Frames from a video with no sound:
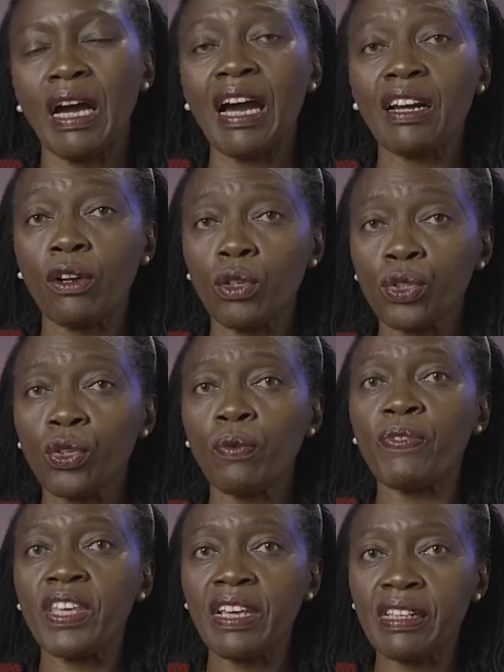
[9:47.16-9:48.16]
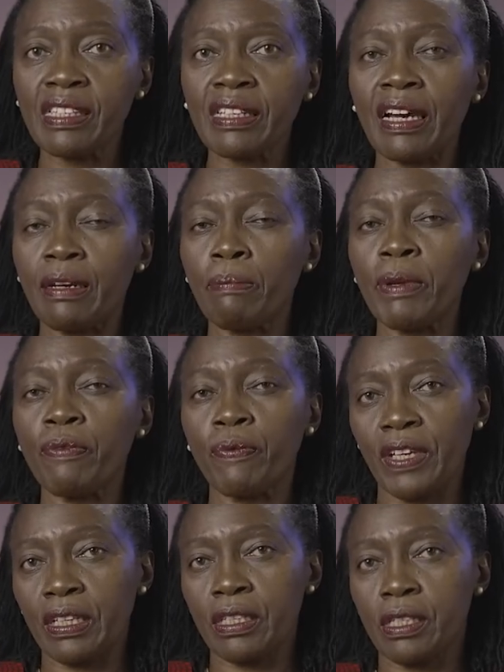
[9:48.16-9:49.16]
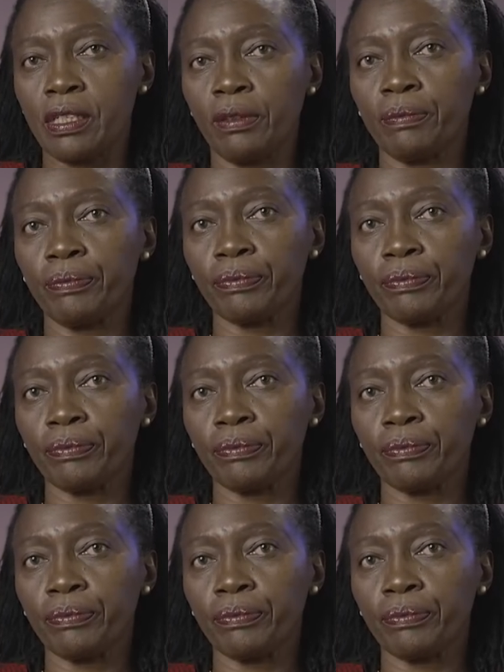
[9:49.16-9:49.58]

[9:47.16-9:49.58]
A lot of things can be fixed